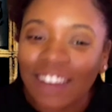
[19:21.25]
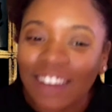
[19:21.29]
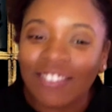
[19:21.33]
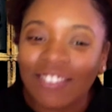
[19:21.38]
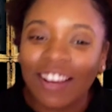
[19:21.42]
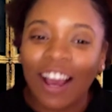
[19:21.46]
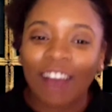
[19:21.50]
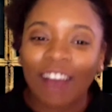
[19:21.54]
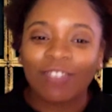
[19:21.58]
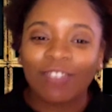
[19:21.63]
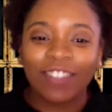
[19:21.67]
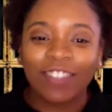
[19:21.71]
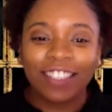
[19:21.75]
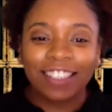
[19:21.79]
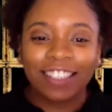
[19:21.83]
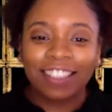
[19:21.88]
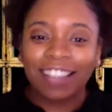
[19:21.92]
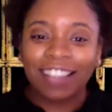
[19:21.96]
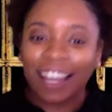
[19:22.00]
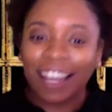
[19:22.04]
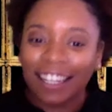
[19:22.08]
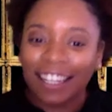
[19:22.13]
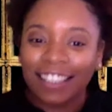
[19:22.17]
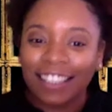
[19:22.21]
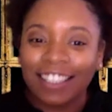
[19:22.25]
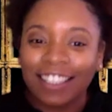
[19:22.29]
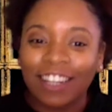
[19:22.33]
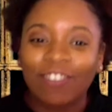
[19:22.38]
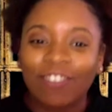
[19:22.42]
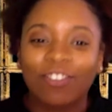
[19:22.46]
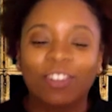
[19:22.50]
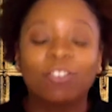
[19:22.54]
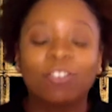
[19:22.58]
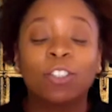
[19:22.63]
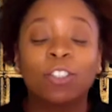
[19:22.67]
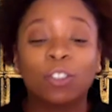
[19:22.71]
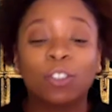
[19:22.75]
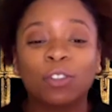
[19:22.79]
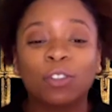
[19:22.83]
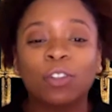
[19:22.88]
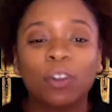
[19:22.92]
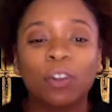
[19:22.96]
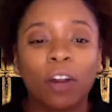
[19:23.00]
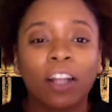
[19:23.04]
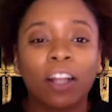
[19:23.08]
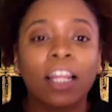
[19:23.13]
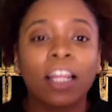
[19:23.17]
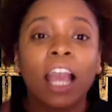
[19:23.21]
We have Miss Stacy from True
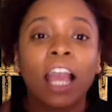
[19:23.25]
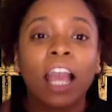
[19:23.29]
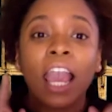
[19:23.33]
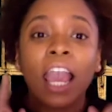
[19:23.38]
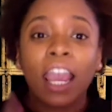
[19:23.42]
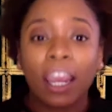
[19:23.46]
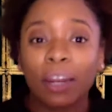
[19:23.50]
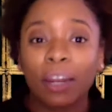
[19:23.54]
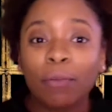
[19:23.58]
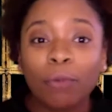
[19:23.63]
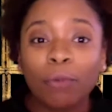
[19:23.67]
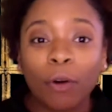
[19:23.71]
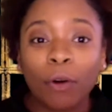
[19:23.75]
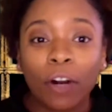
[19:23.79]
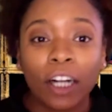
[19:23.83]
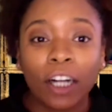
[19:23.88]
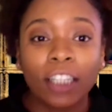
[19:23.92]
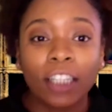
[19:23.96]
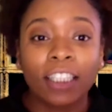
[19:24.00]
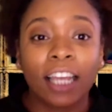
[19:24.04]
North in Morris.